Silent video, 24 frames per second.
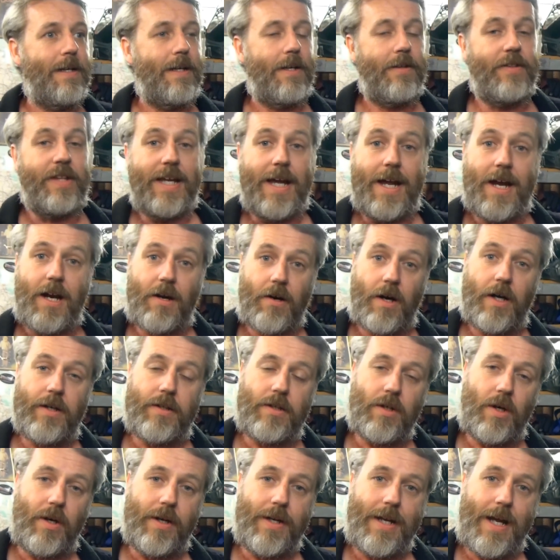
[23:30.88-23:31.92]
The
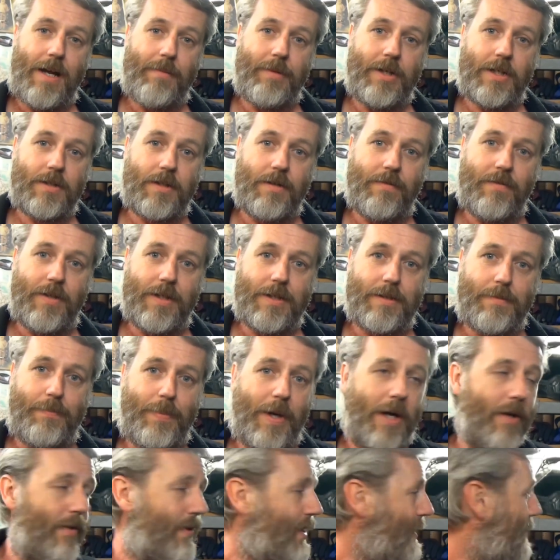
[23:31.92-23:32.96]
aerodynamics of this
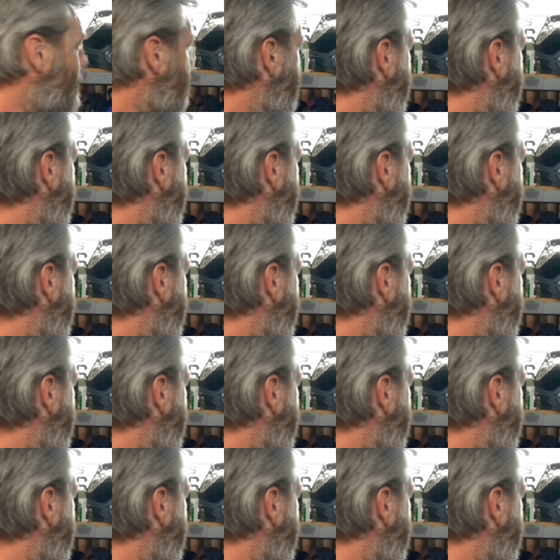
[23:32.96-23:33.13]
Bell, this